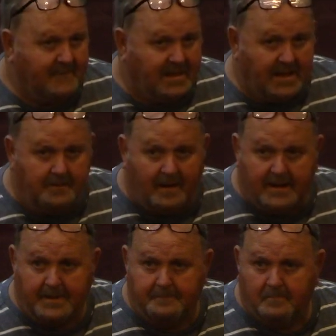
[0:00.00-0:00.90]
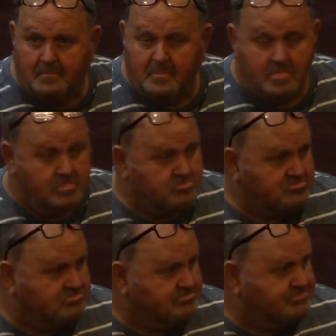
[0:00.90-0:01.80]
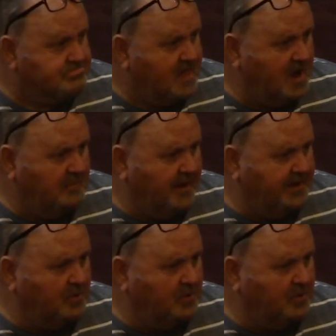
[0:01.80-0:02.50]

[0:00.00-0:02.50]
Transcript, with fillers: Anybody? Everybody